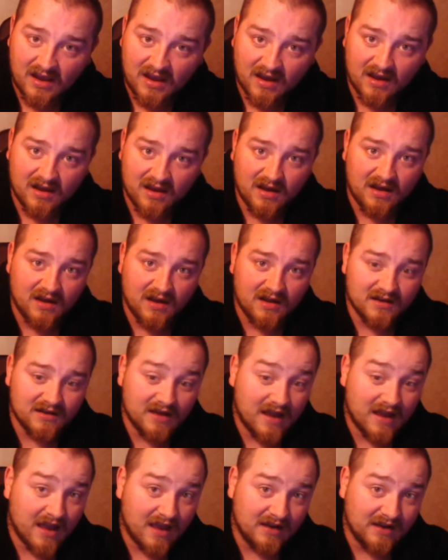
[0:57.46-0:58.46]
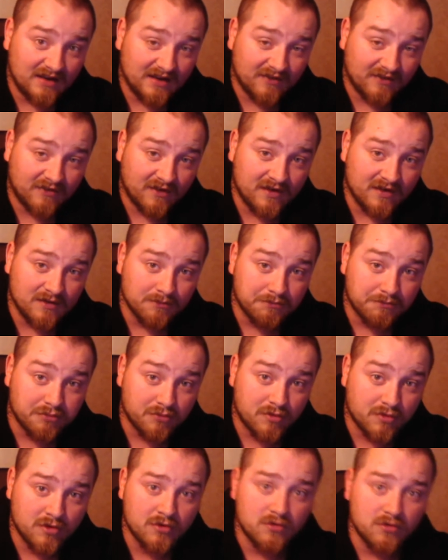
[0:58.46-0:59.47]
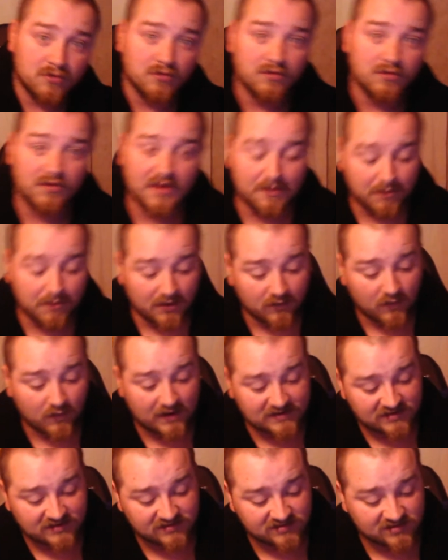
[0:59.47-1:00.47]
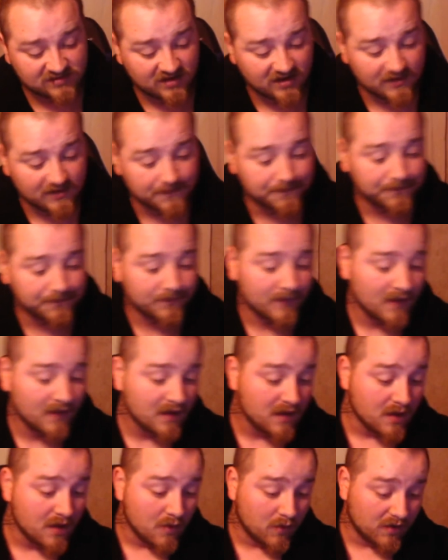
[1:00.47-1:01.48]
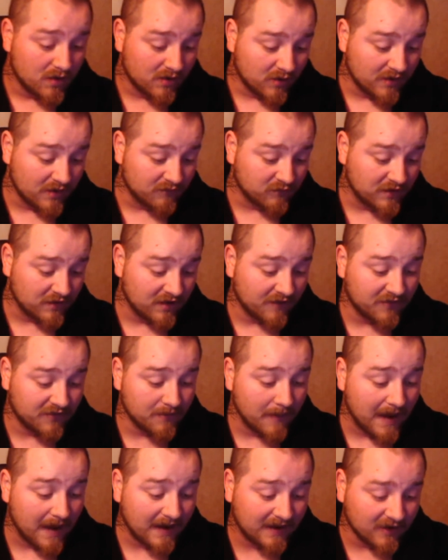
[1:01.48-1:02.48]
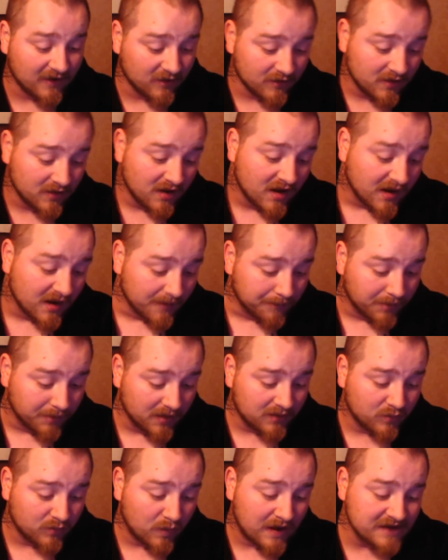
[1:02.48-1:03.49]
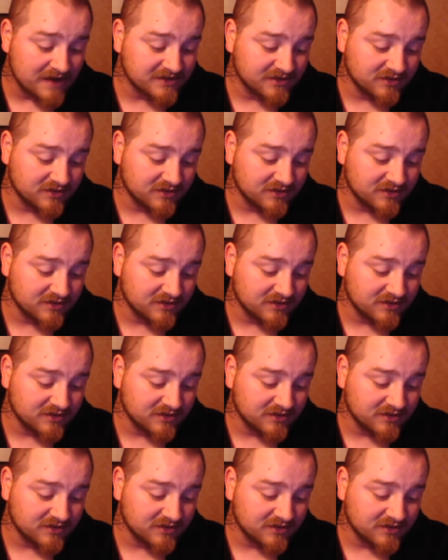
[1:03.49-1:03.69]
a different brew that Budweiser has done. We're going to go ahead and read off the back here. Budweiser